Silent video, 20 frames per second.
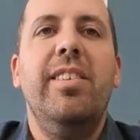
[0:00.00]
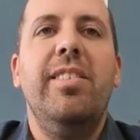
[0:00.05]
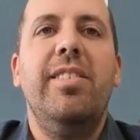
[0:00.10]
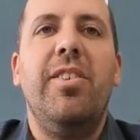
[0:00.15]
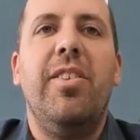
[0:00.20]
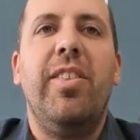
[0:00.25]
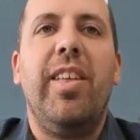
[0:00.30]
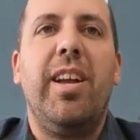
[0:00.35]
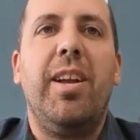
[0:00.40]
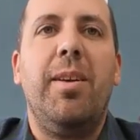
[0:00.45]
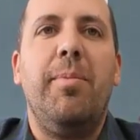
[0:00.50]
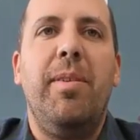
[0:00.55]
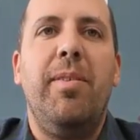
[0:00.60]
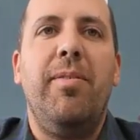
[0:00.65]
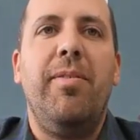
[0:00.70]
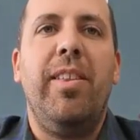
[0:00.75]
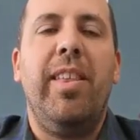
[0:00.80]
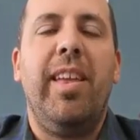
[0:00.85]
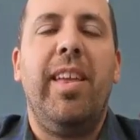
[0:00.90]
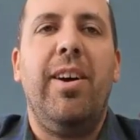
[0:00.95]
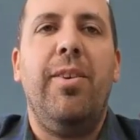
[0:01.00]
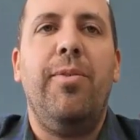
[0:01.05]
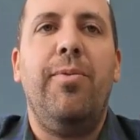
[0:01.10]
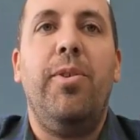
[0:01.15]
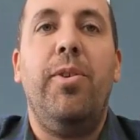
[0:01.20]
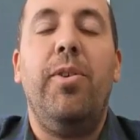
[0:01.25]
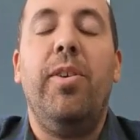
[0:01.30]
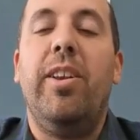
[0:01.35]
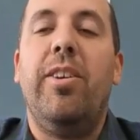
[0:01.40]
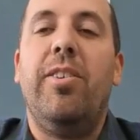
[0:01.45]
So that could be really
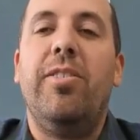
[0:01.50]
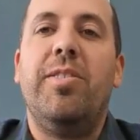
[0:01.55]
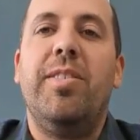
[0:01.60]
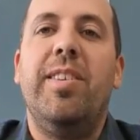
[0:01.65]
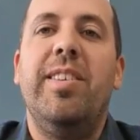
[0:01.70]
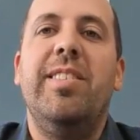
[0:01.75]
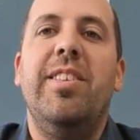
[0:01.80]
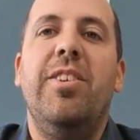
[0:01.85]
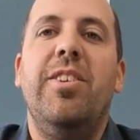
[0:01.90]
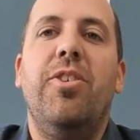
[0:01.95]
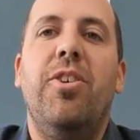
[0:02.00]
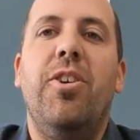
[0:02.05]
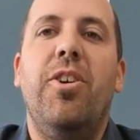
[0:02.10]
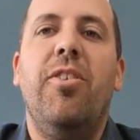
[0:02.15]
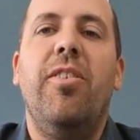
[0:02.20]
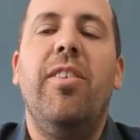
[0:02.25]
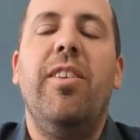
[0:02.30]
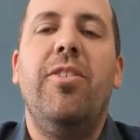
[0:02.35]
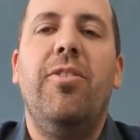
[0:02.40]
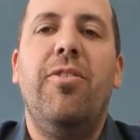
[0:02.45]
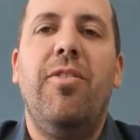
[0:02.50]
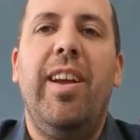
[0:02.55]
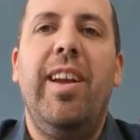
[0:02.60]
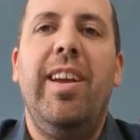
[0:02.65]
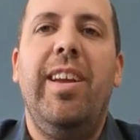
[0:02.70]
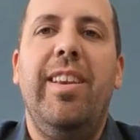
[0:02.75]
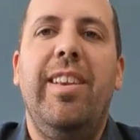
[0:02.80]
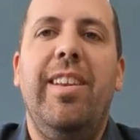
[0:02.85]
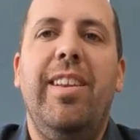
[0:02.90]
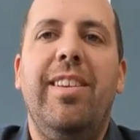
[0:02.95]
helpful. It also has their current
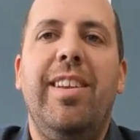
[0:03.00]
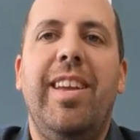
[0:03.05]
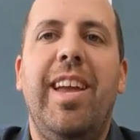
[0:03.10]
grade